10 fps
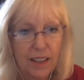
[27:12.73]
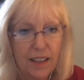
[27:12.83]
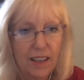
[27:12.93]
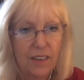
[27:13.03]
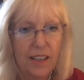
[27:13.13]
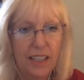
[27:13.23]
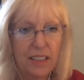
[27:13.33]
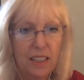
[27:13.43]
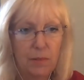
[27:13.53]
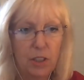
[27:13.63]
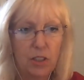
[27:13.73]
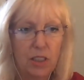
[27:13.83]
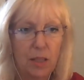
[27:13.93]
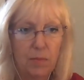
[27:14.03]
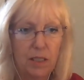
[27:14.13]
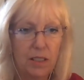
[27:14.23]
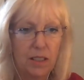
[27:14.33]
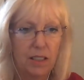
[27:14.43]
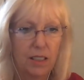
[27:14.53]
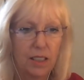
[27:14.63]
Okay, so let me just type
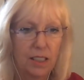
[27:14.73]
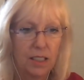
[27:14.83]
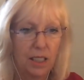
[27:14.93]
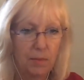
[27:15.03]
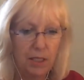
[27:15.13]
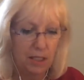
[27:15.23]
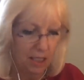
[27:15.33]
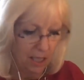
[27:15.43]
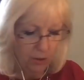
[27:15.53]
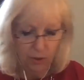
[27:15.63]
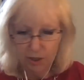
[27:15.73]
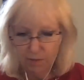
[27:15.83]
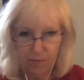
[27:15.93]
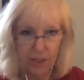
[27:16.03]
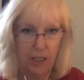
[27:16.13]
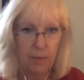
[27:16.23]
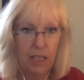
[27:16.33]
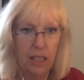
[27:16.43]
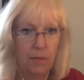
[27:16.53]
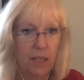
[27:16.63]
this, type this out. Okay, I'm
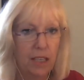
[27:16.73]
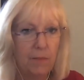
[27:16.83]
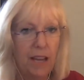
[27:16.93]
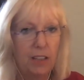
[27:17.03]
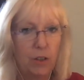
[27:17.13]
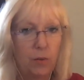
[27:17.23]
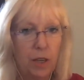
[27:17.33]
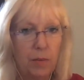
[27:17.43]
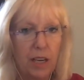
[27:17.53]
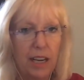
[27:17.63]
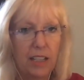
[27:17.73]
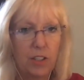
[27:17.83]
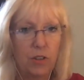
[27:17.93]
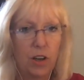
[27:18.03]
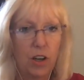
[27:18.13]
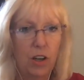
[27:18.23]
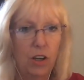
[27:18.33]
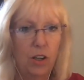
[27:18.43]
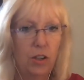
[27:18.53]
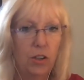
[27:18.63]
gonna, I'm gonna come back. Don't worry, I'm gonna answer
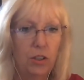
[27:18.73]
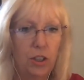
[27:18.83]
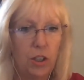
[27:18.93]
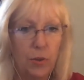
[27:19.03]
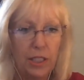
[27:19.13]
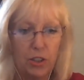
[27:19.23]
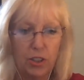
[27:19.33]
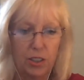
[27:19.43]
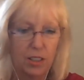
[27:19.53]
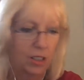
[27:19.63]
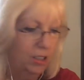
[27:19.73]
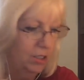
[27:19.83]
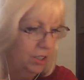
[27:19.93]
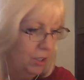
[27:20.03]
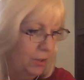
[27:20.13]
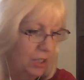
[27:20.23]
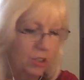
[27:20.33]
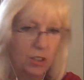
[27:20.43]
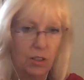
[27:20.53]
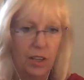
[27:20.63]
all your questions, all your
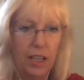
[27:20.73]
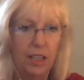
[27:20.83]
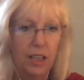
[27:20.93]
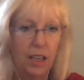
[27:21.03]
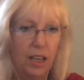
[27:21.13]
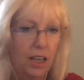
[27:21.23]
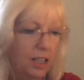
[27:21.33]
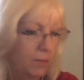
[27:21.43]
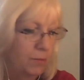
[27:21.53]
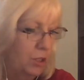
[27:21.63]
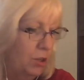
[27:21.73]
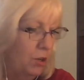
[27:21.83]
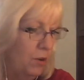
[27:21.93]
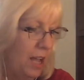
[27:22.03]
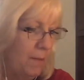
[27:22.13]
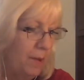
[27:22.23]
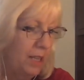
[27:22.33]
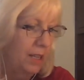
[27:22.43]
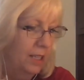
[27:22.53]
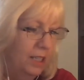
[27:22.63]
questions, okay? I am so
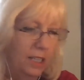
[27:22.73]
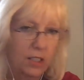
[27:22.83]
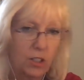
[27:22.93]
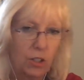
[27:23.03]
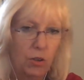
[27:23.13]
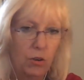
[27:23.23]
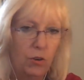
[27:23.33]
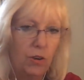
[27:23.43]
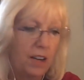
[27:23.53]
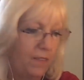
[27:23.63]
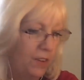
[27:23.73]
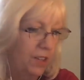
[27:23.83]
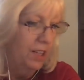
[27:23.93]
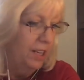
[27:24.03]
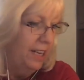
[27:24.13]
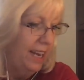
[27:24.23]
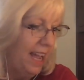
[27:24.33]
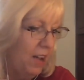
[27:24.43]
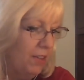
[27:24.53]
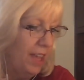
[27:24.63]
happy and so grateful
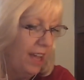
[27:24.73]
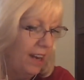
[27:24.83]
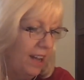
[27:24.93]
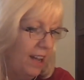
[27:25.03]
now that I